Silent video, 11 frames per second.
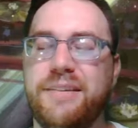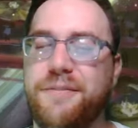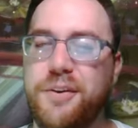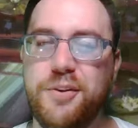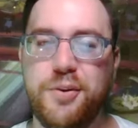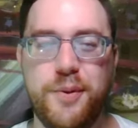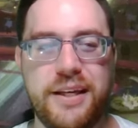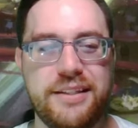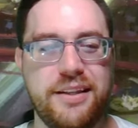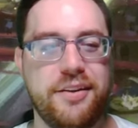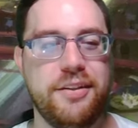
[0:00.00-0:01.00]
few
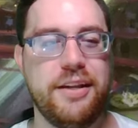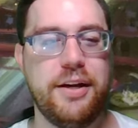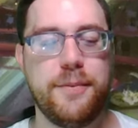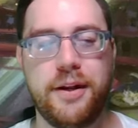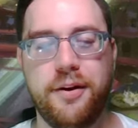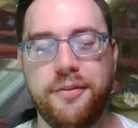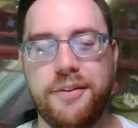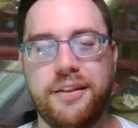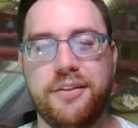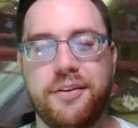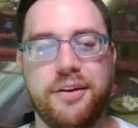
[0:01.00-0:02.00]
tweaks here and there, but I don't
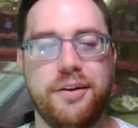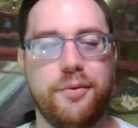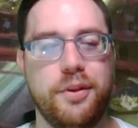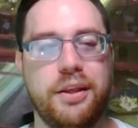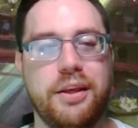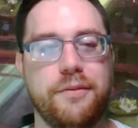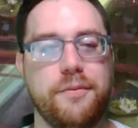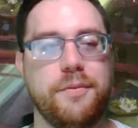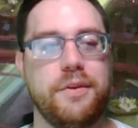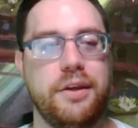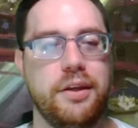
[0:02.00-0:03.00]
think they're going to really give
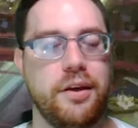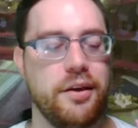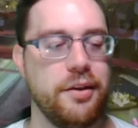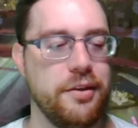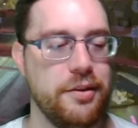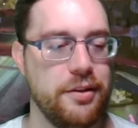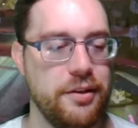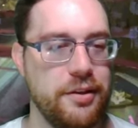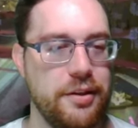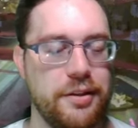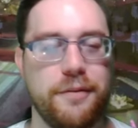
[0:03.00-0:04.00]
him the
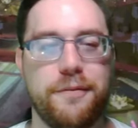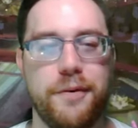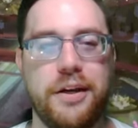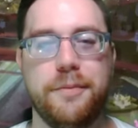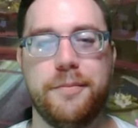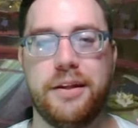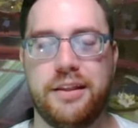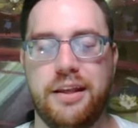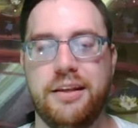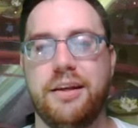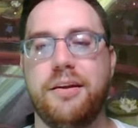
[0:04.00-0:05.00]
freedom like
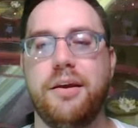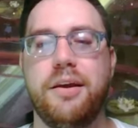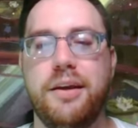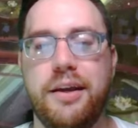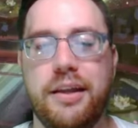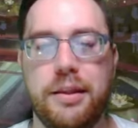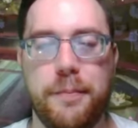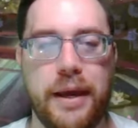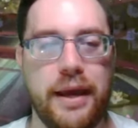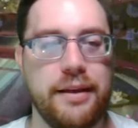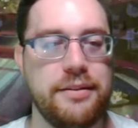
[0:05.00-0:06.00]
they did in the
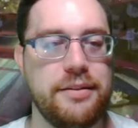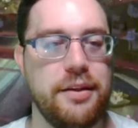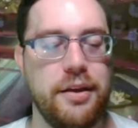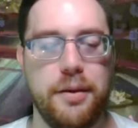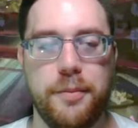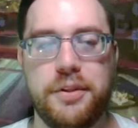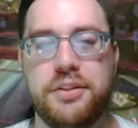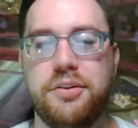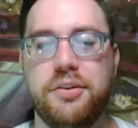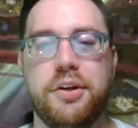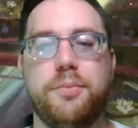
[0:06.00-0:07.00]
past. But they're
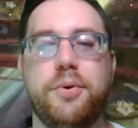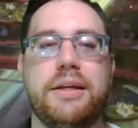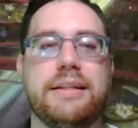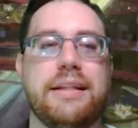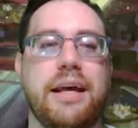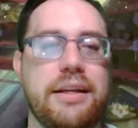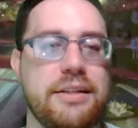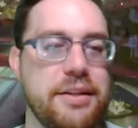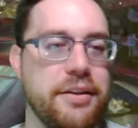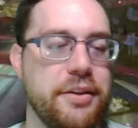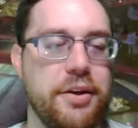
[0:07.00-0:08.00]
still going to put his likeness
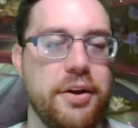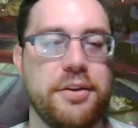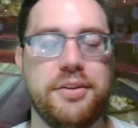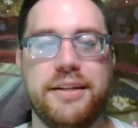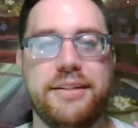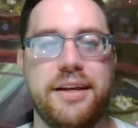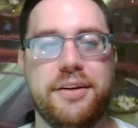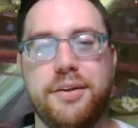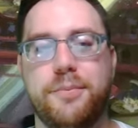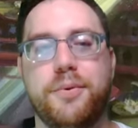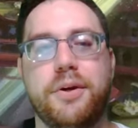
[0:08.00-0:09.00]
on the card, so that's
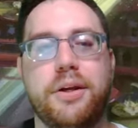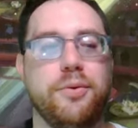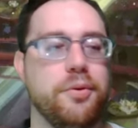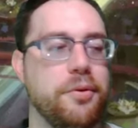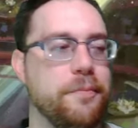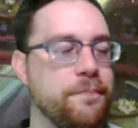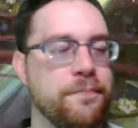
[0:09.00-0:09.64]
actually pretty cool.